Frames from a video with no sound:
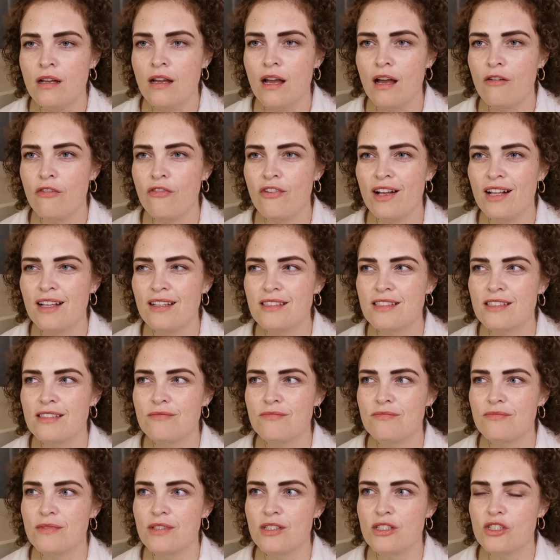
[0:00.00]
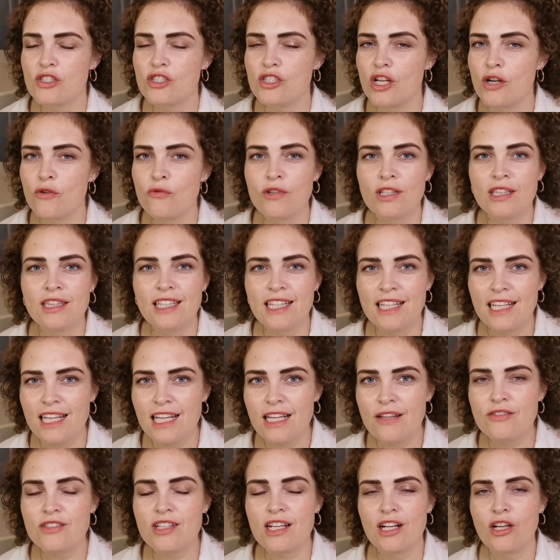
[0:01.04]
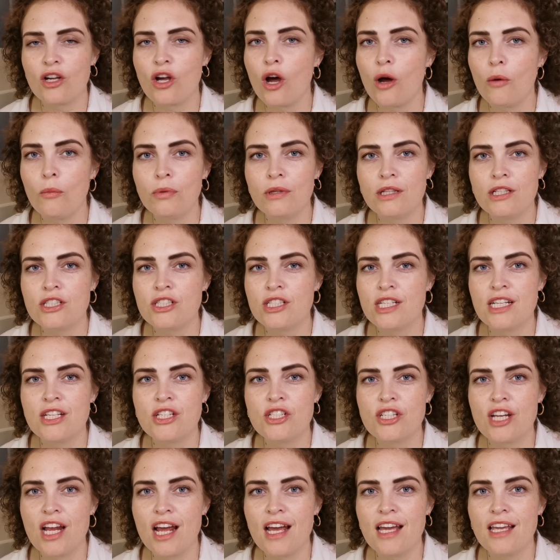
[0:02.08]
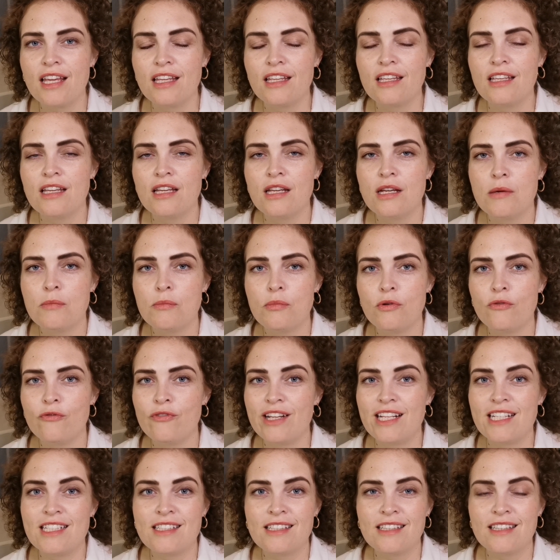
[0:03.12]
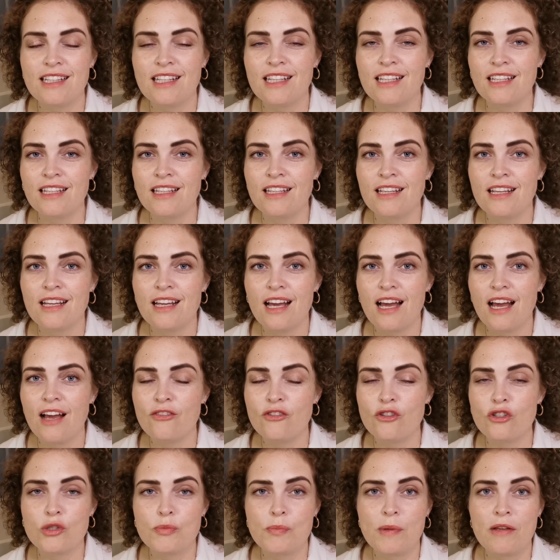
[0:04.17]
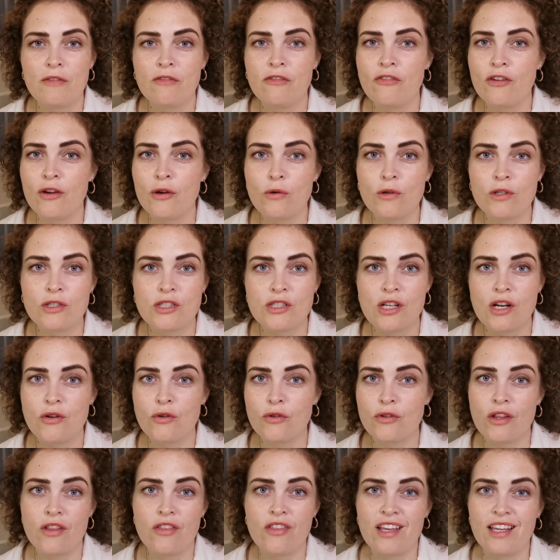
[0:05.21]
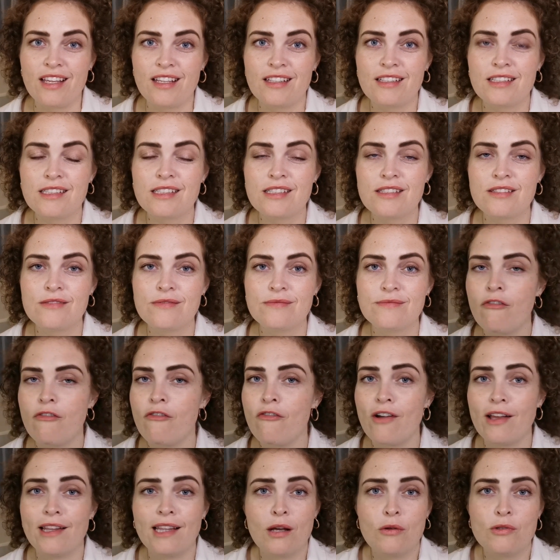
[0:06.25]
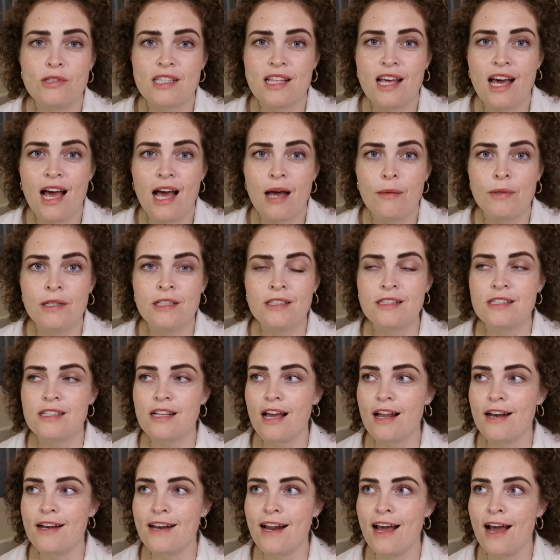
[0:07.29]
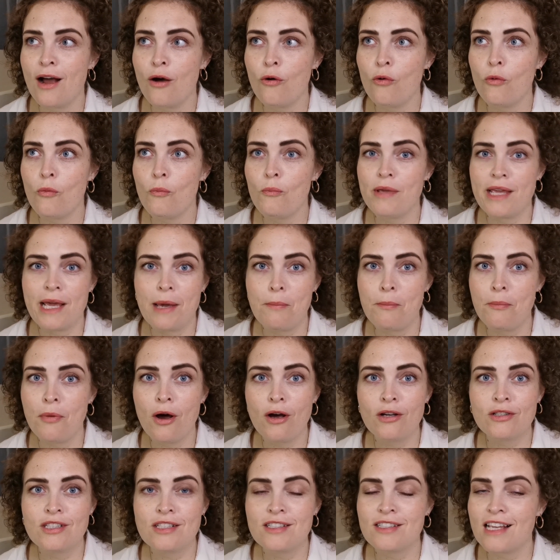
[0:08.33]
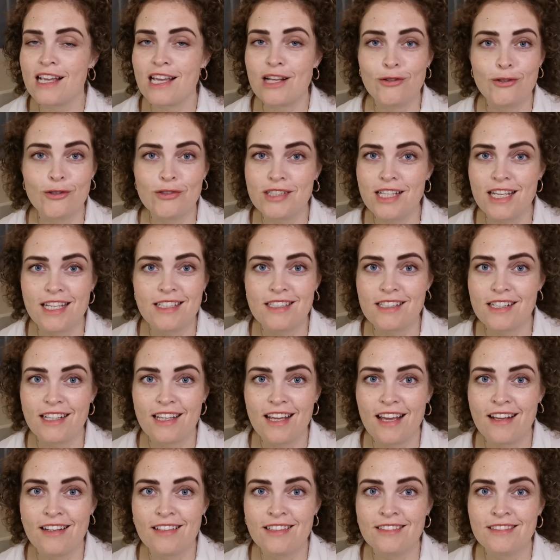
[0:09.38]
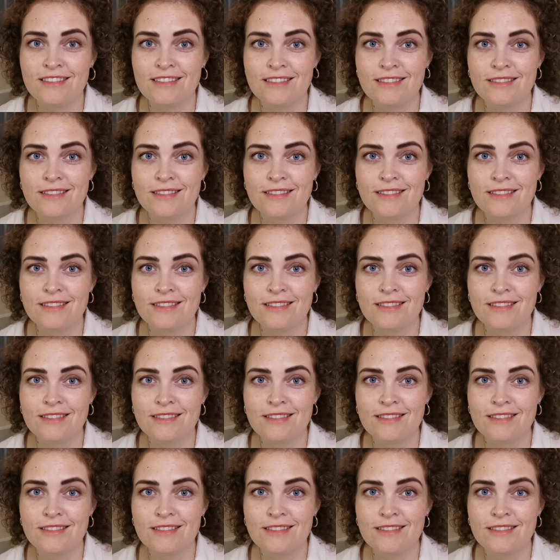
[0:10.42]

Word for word: I felt so relieved and accomplished each day, but recently I've just been focused on other things. I fell out of the habit and now my inbox is inundated again.